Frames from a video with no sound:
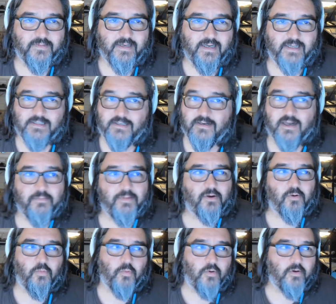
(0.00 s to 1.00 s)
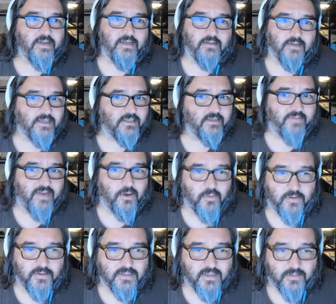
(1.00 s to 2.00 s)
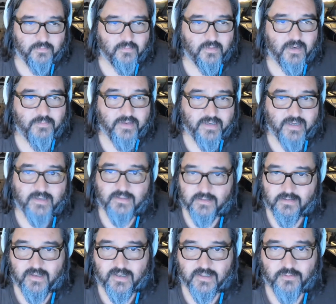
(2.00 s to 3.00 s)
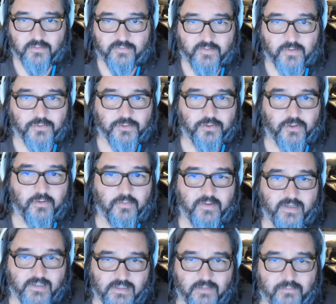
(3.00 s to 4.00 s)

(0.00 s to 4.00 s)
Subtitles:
It's not about working lots of hours. I'm against that sort of culture. It's